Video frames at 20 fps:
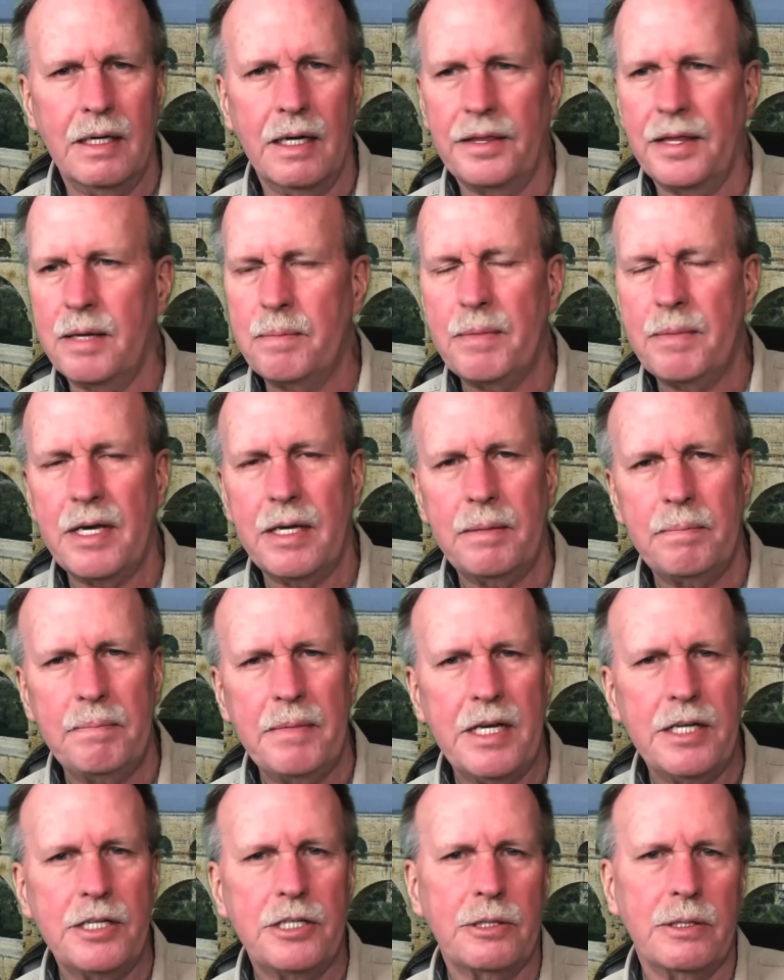They made
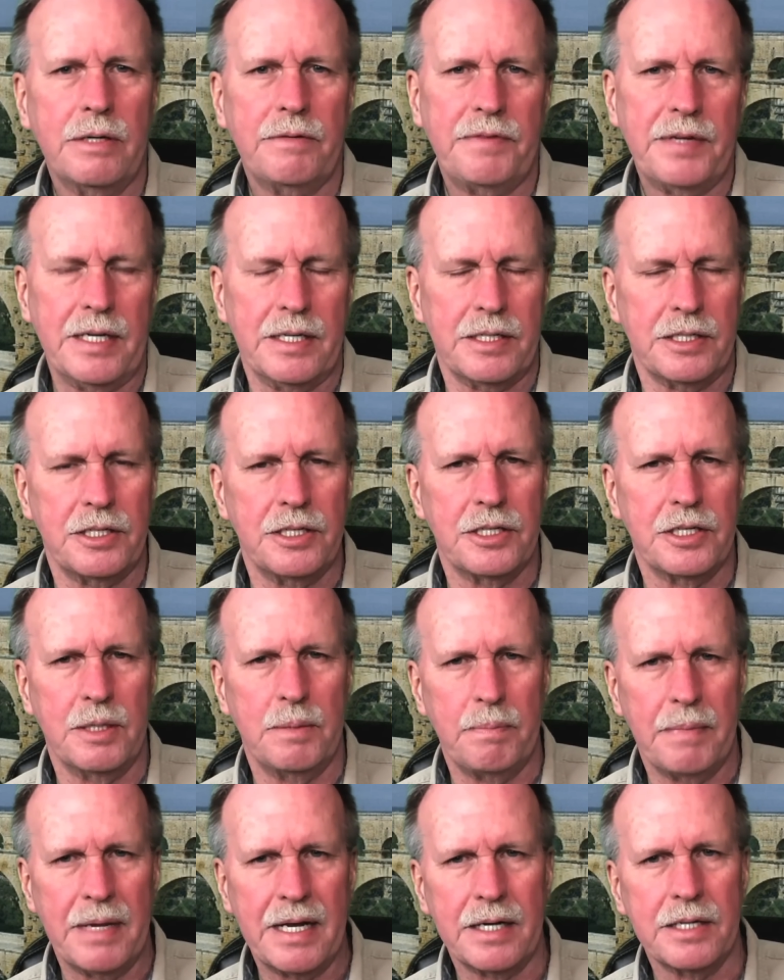major advances
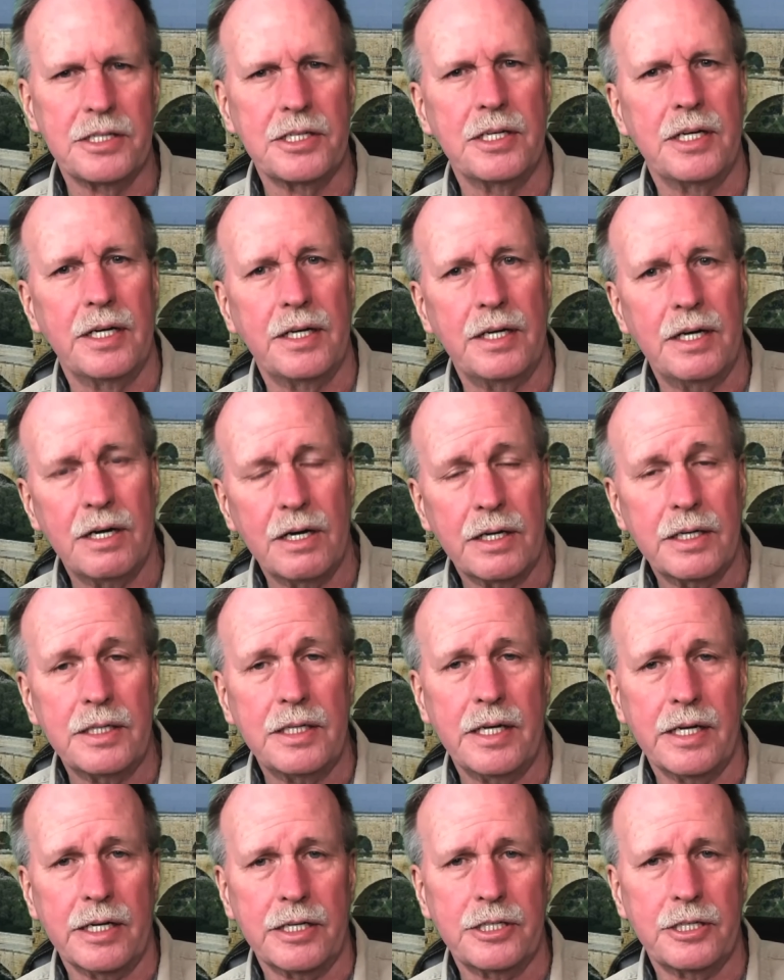in medicine and
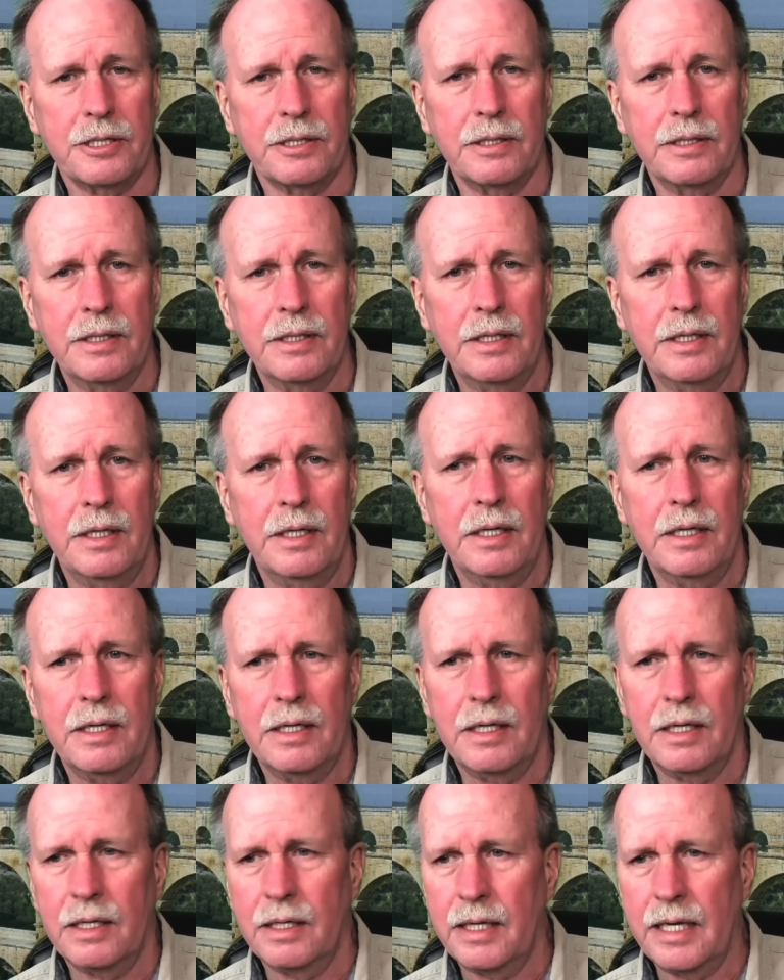architecture
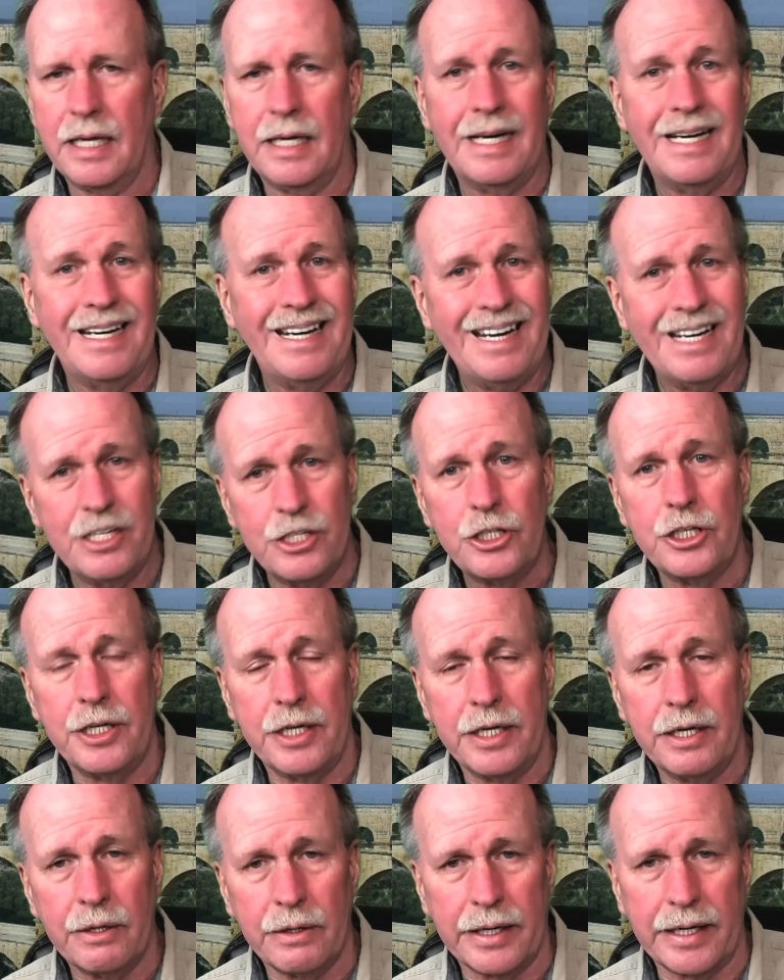and in
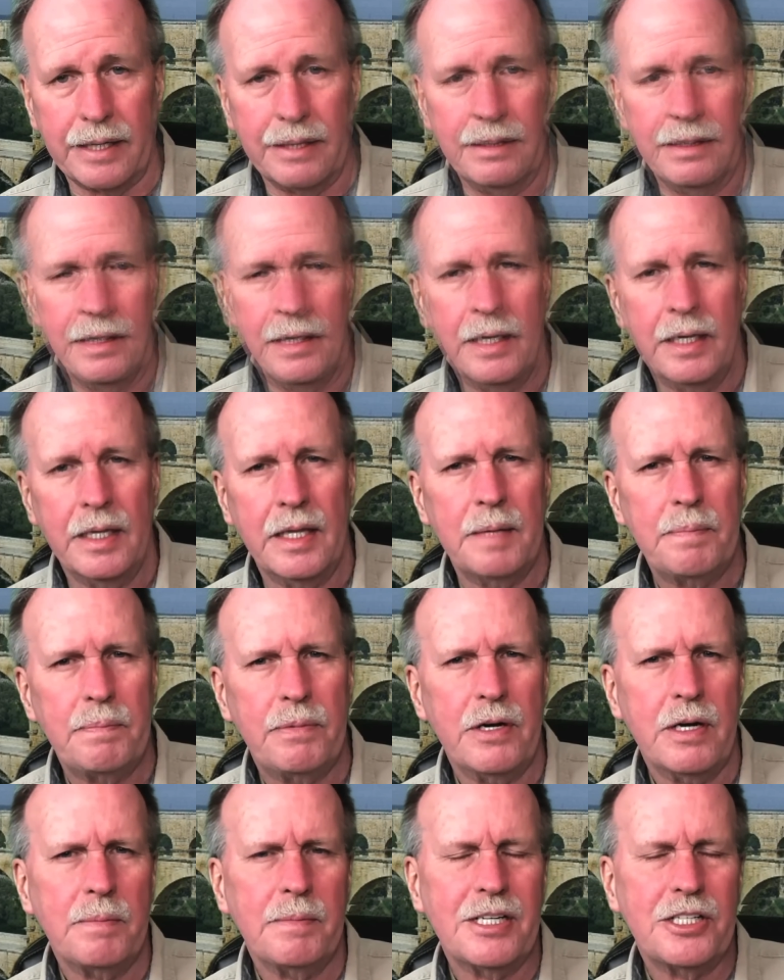engineering. They
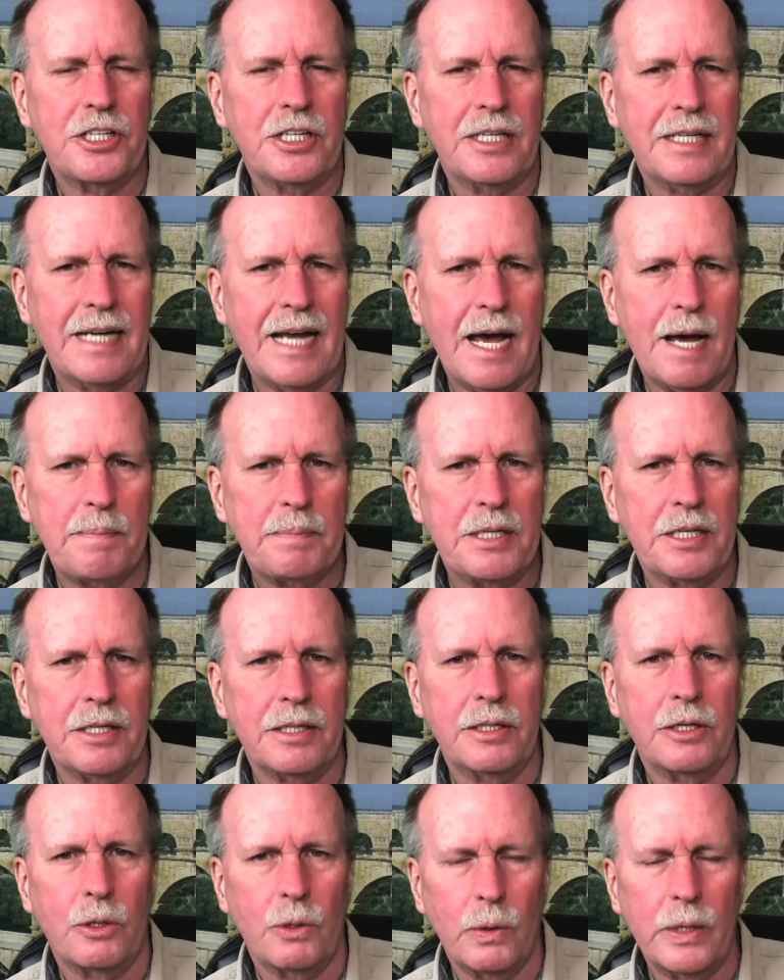pretty much
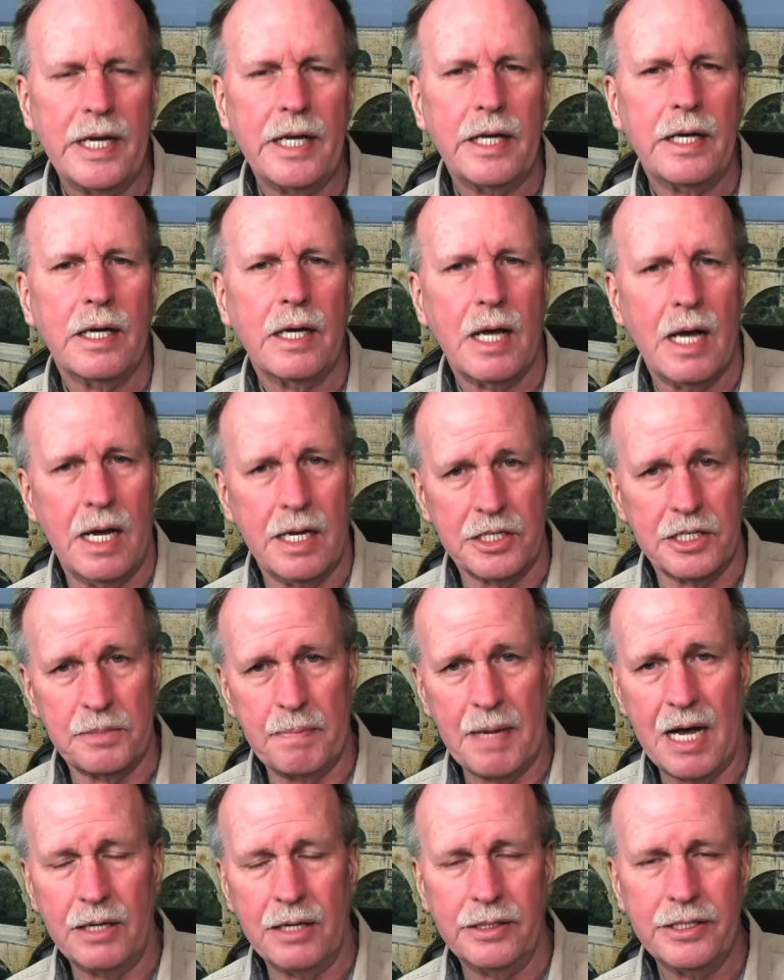adapted Greek
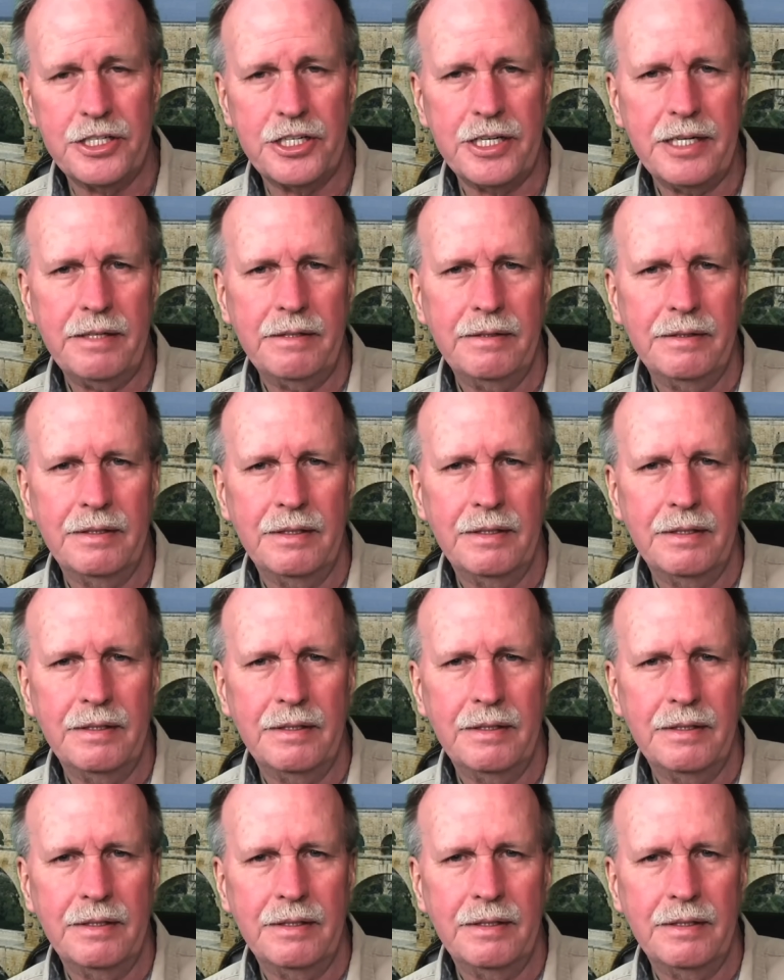cosmology